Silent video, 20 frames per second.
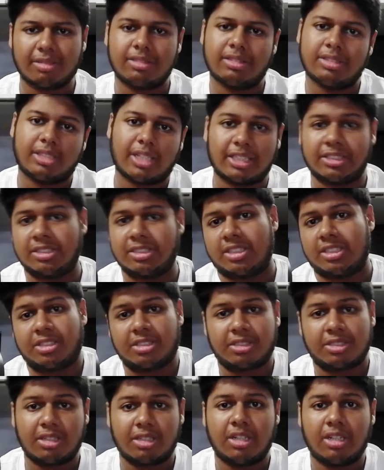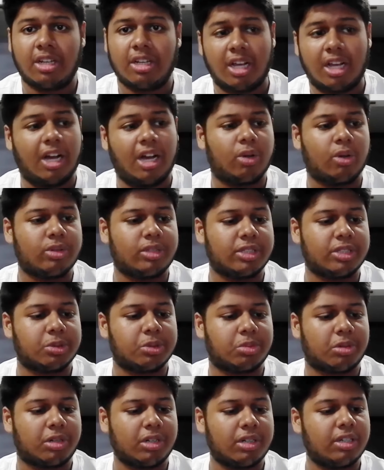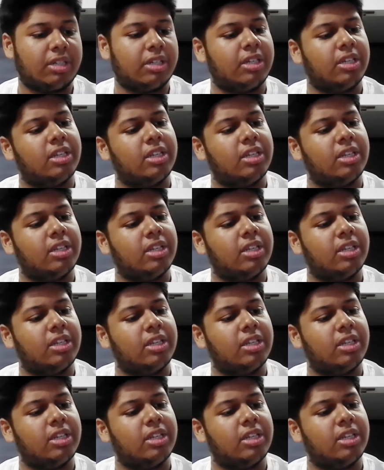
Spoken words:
That's just how things work.